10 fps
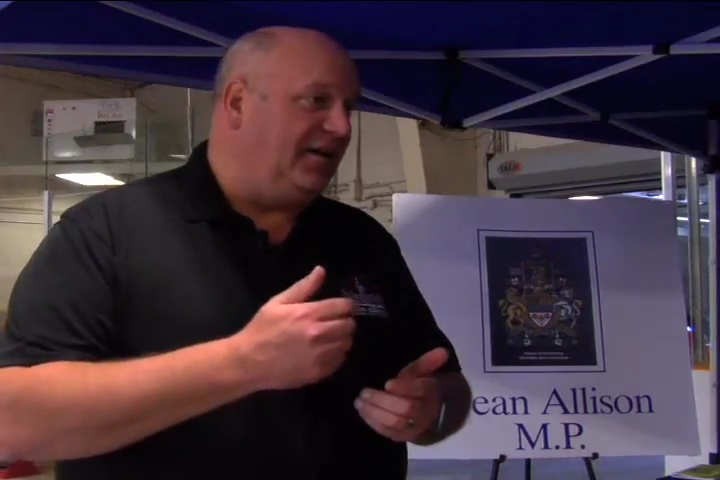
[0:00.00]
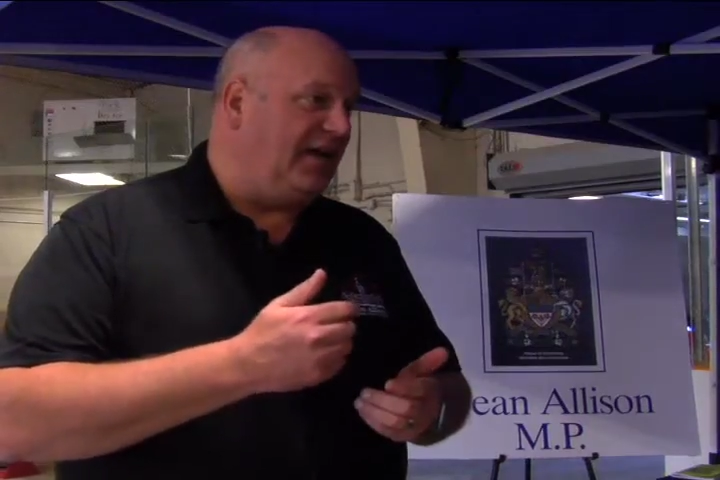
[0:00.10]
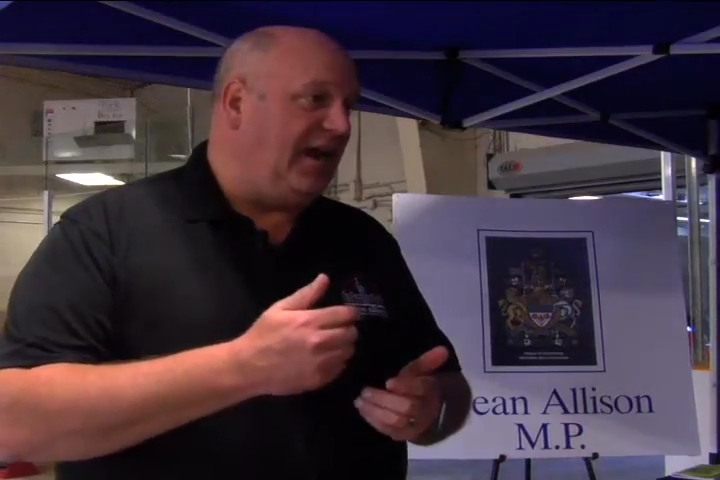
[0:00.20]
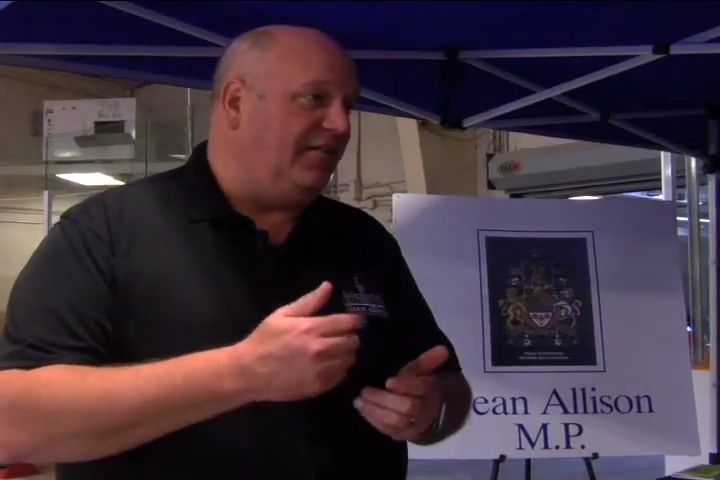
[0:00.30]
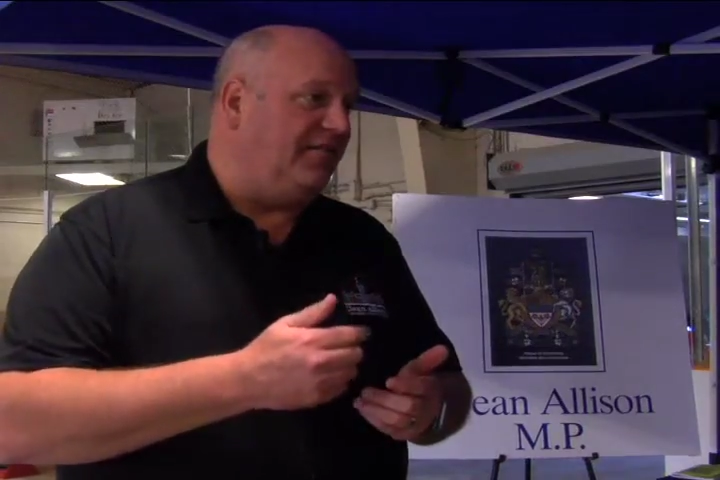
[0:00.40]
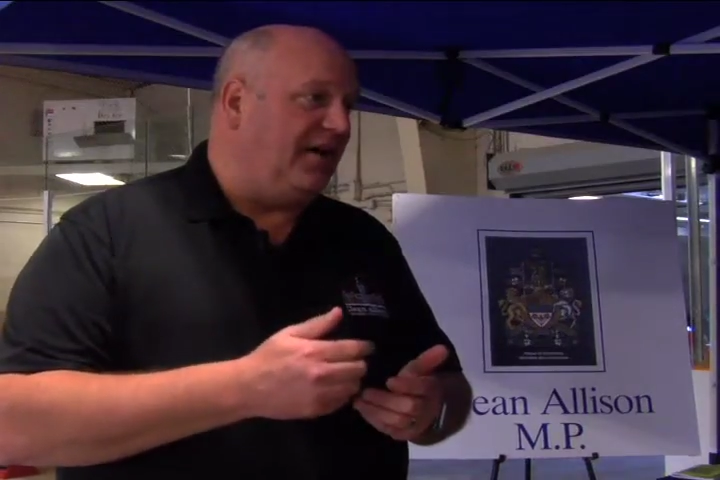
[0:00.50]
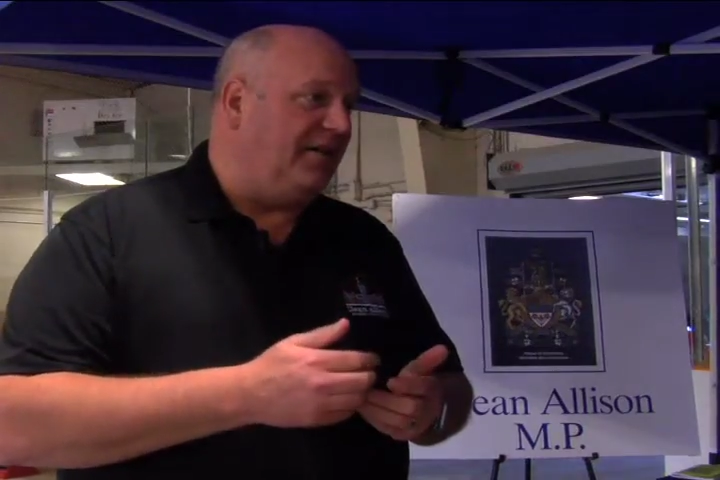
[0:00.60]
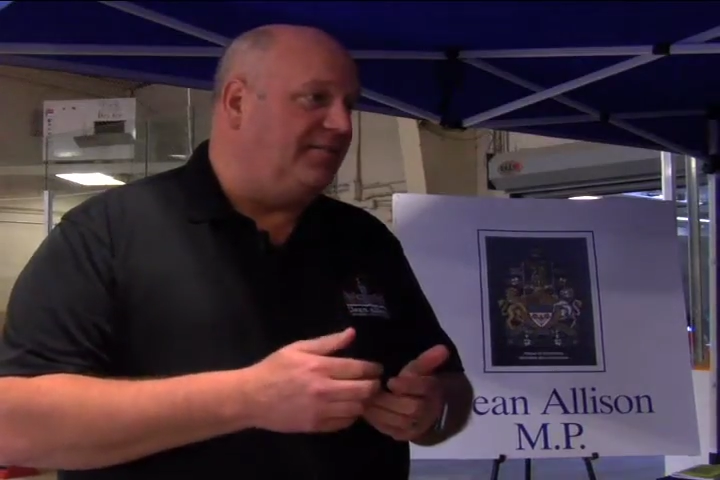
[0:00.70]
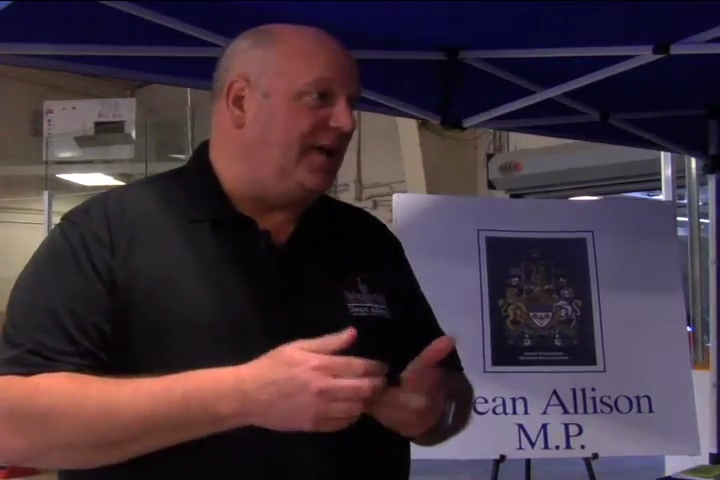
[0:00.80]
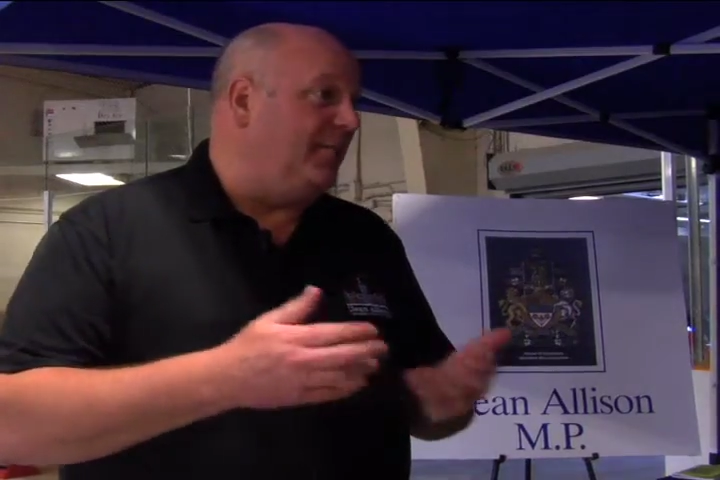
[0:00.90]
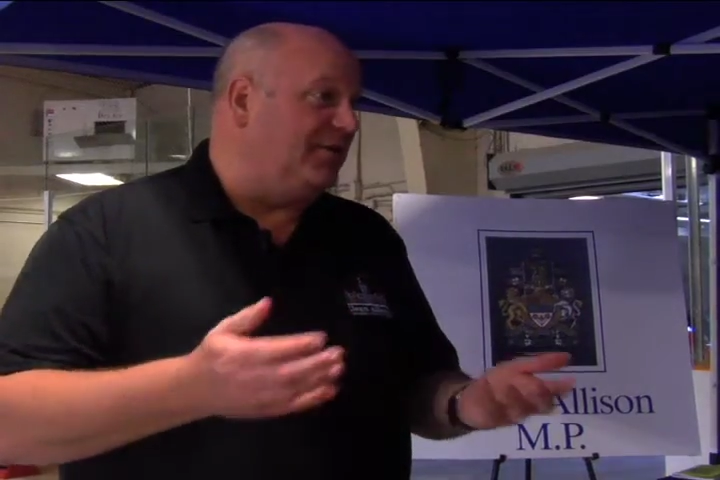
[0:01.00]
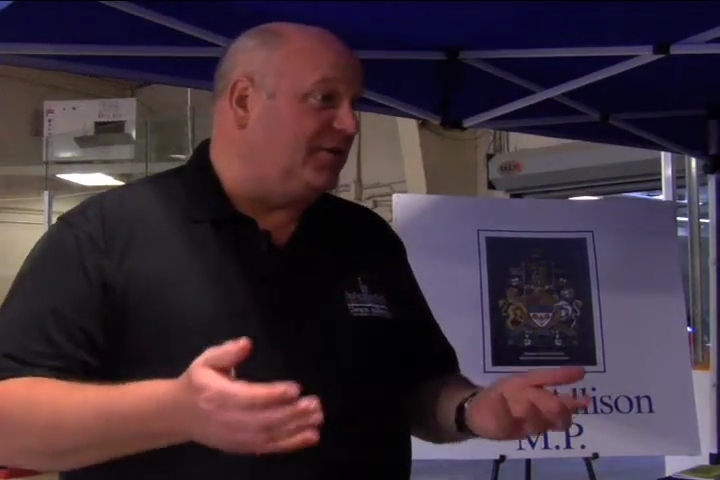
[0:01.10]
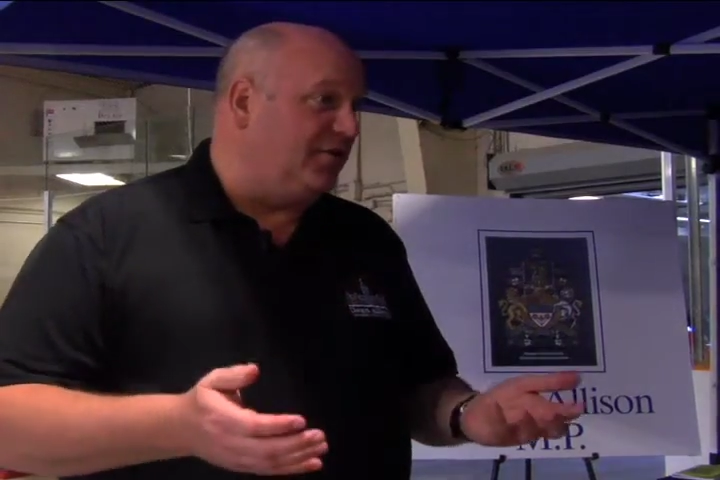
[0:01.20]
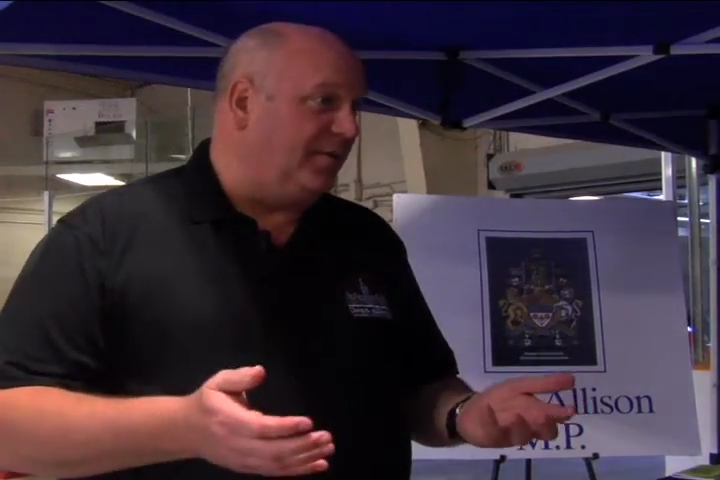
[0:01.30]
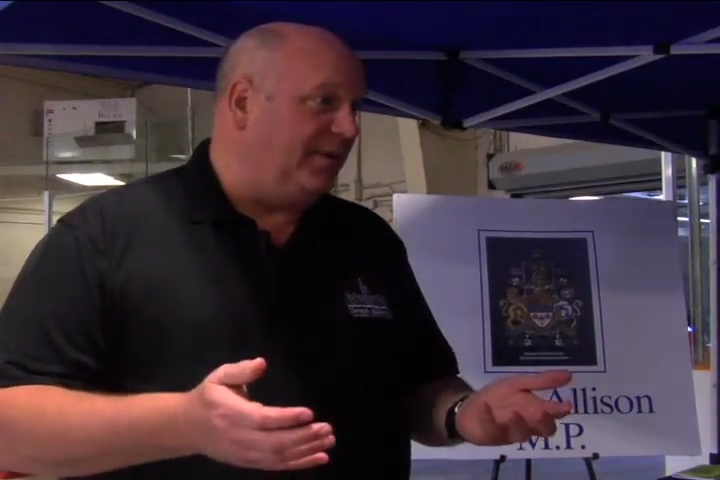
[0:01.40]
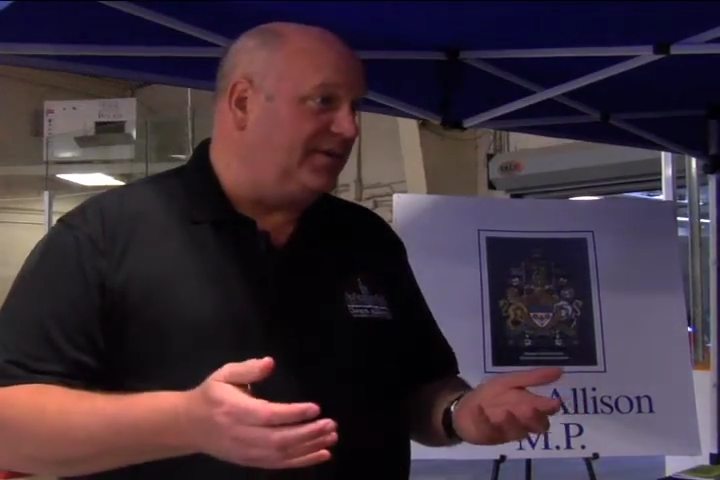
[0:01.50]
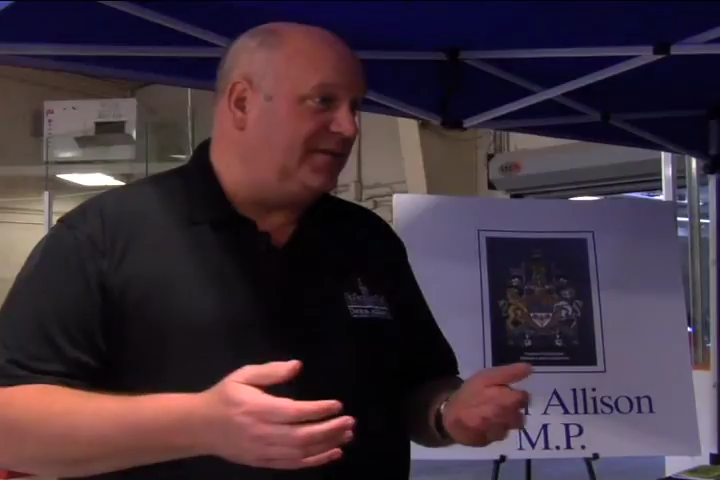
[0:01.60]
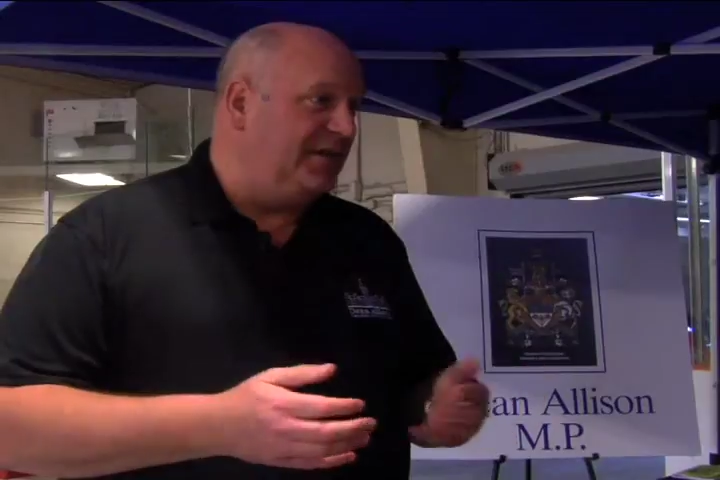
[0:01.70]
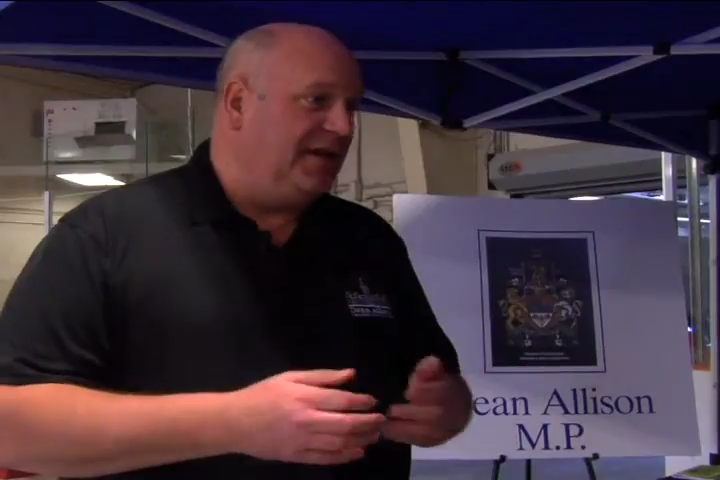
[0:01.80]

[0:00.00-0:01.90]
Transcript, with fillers: have uh, demolition derbies.